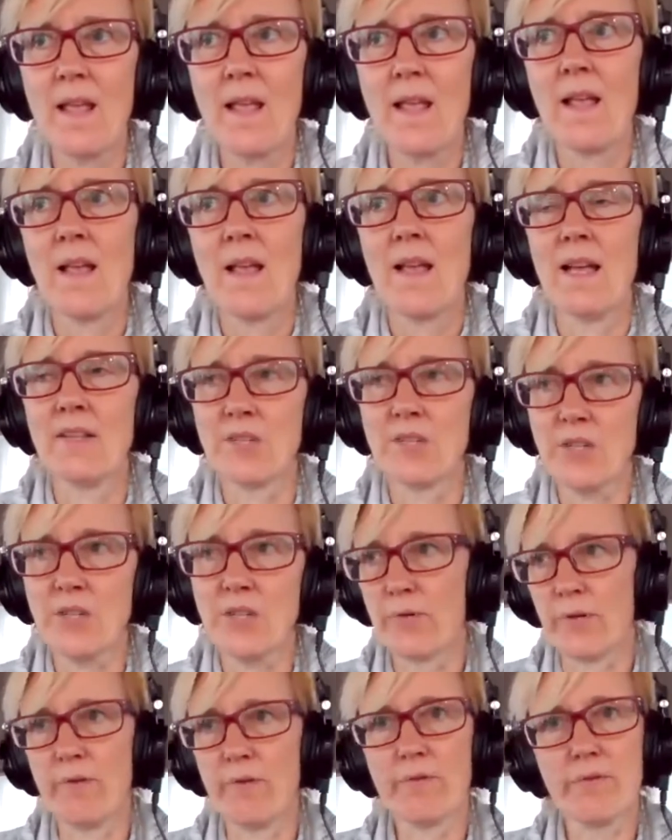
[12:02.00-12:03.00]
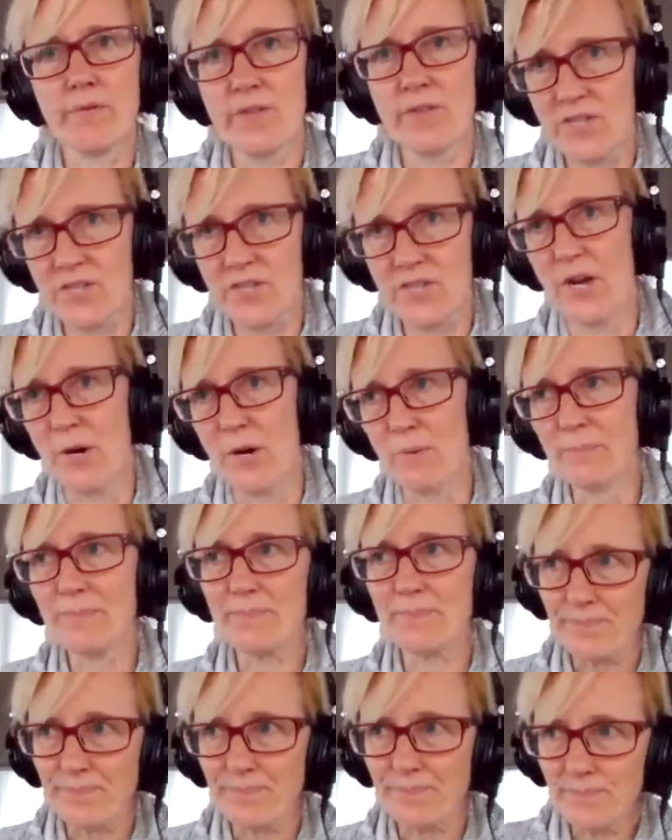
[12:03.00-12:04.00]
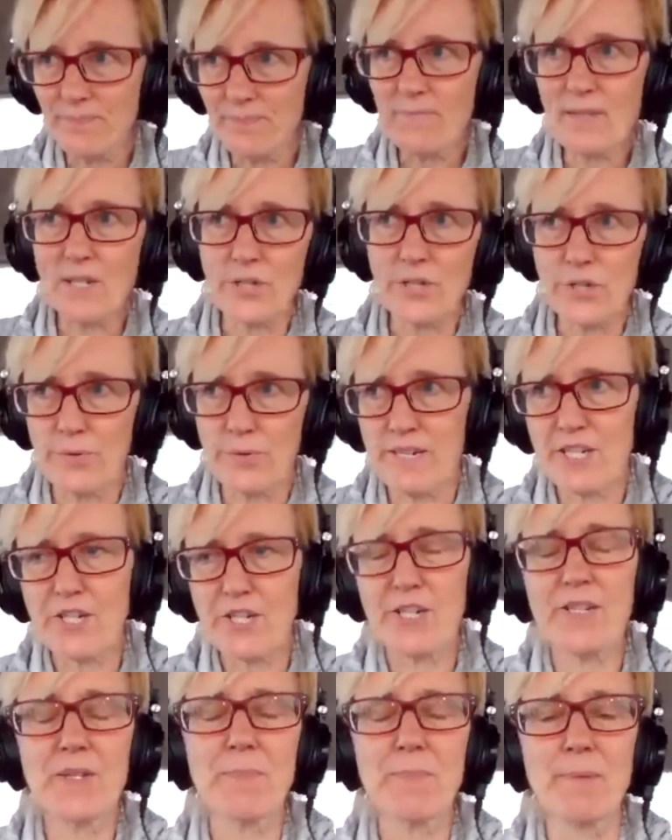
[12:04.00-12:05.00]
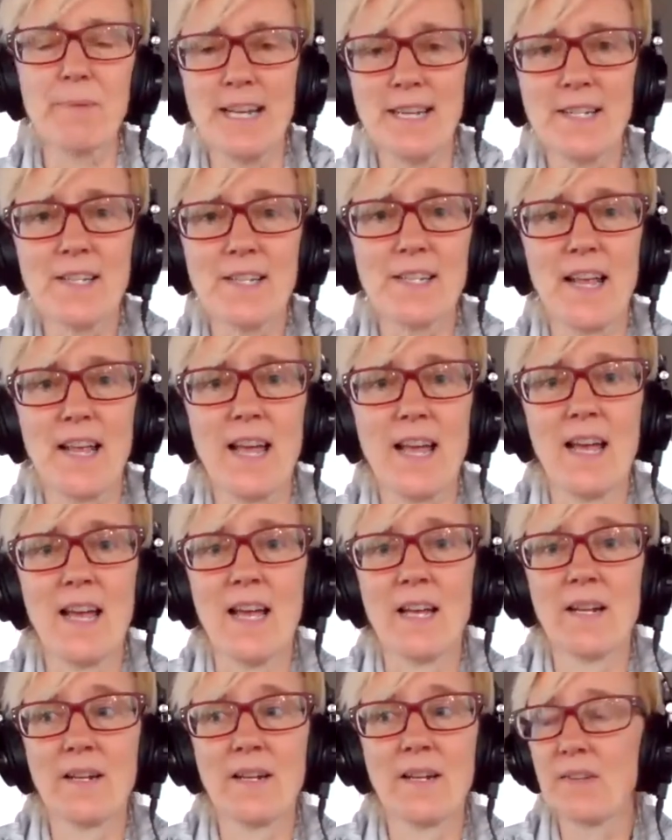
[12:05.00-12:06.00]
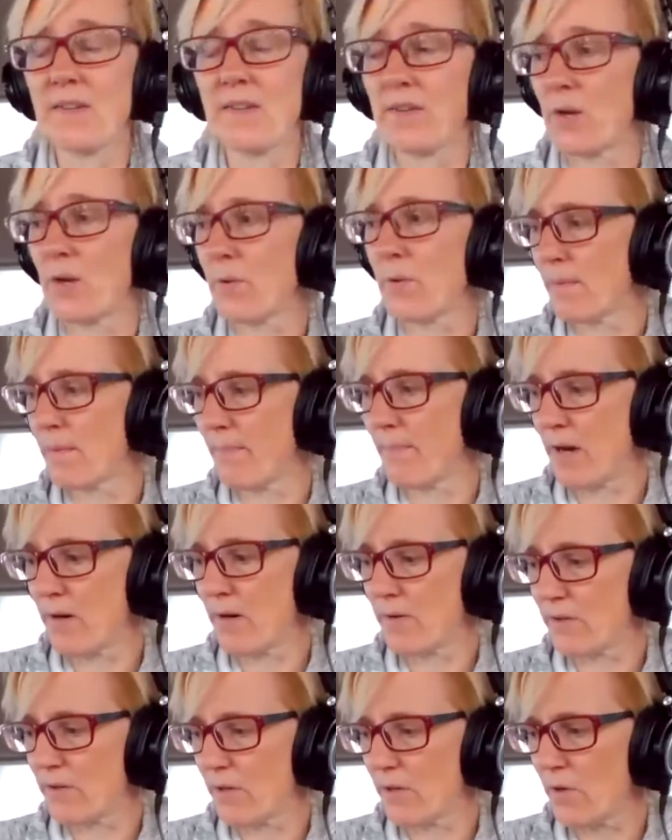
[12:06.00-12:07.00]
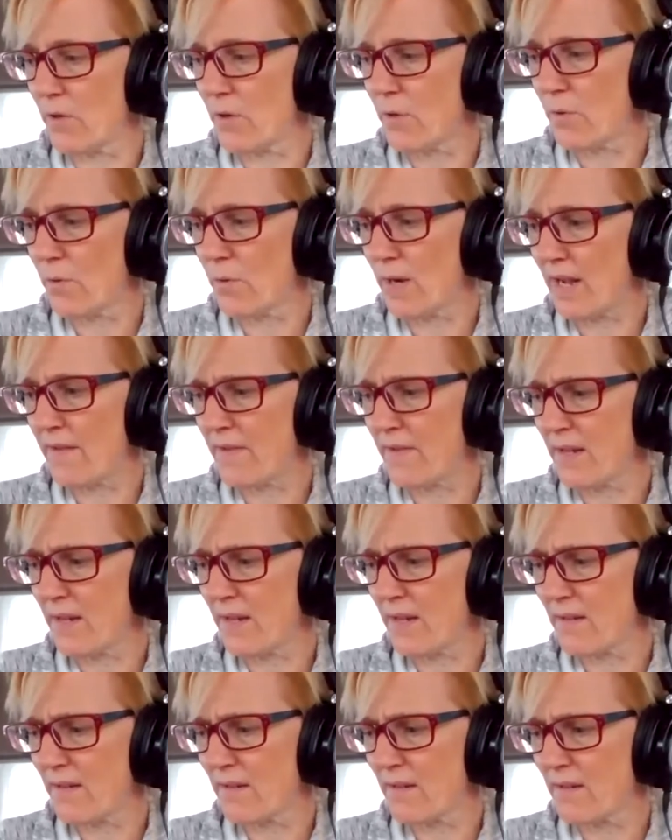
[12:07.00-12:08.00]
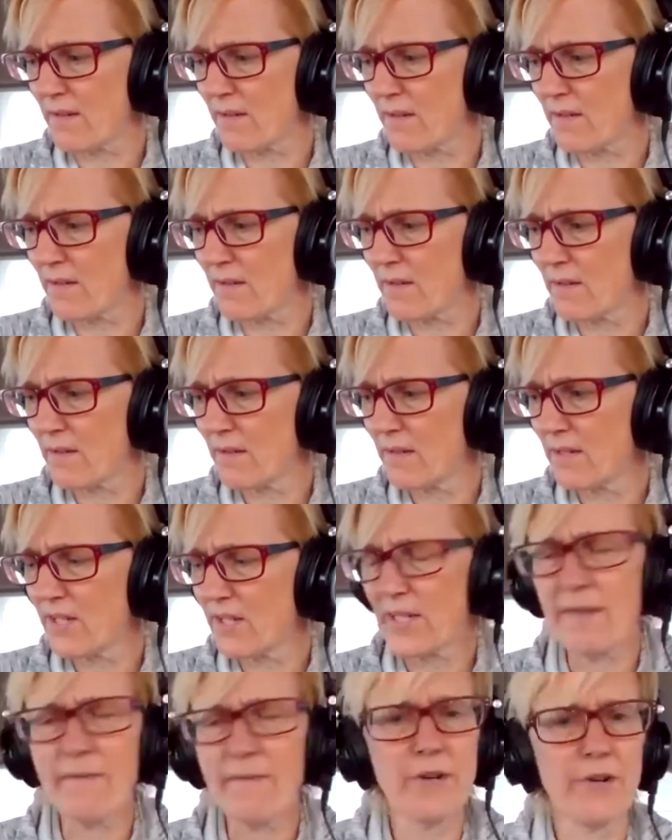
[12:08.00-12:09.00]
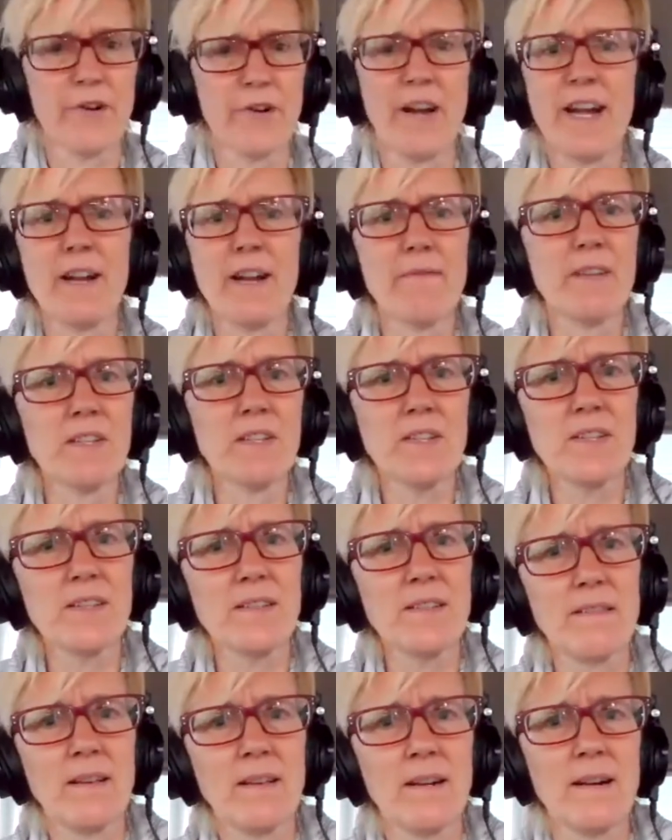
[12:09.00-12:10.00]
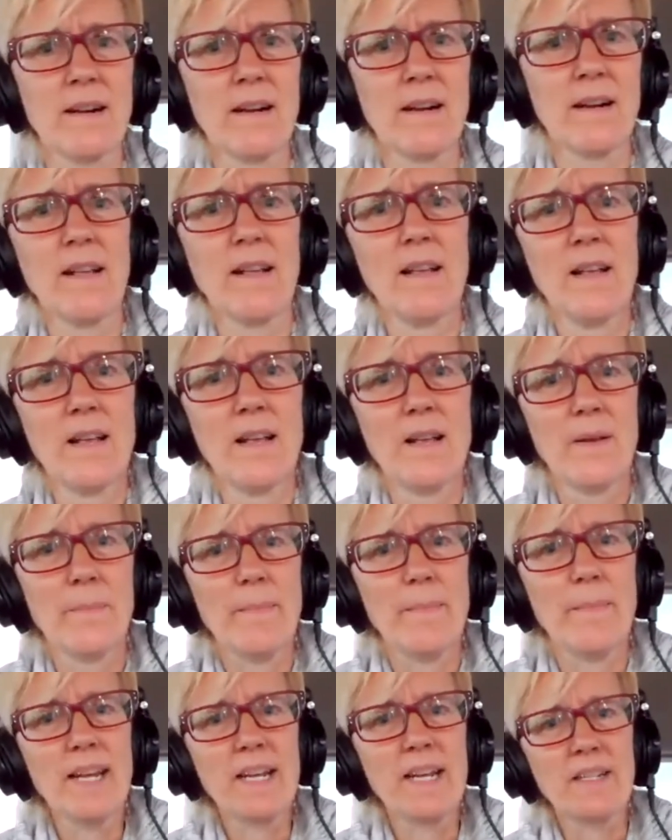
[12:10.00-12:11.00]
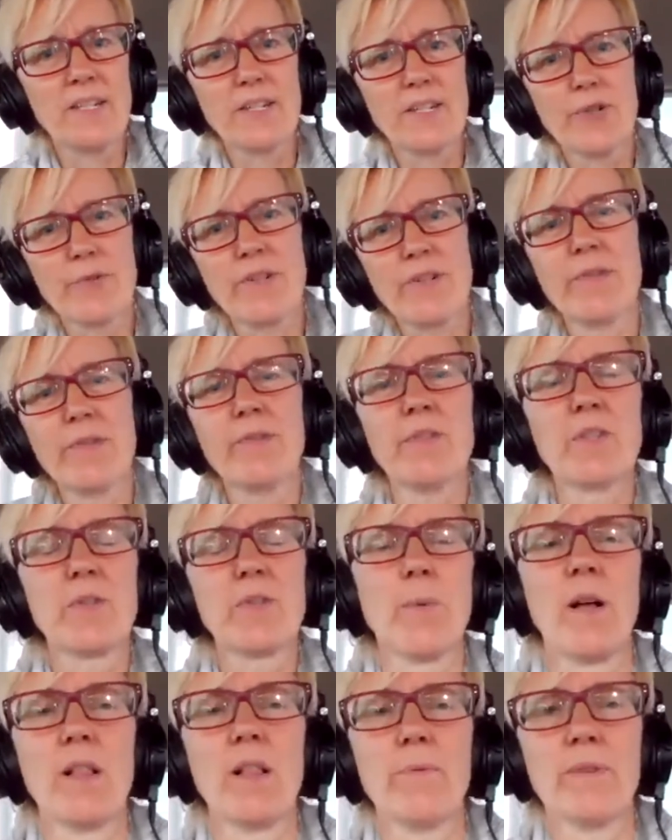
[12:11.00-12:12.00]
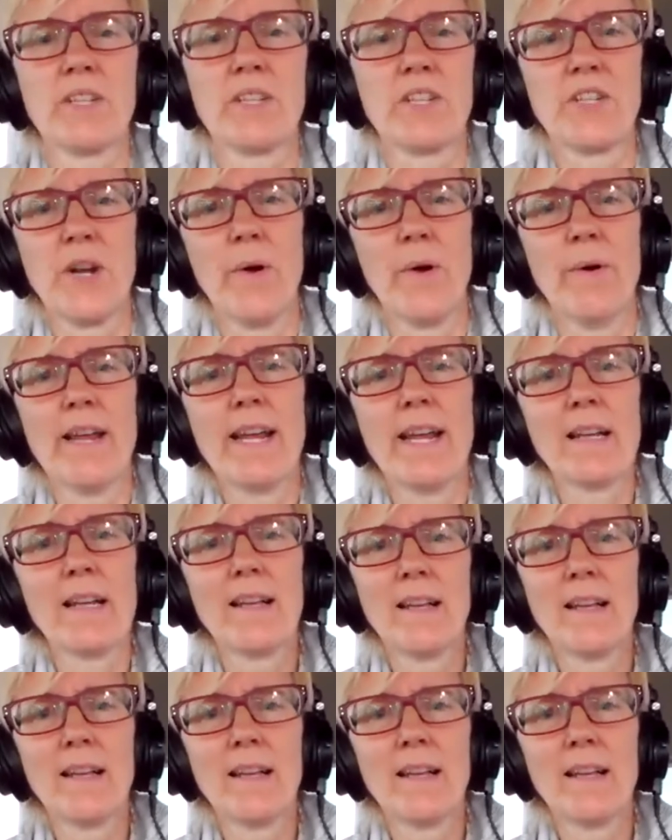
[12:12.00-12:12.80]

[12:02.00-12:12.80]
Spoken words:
And so I drove through the snow to reach his place. And there were about, oh, I think 7 or 8 of us there making didgeridoos while it was snowing.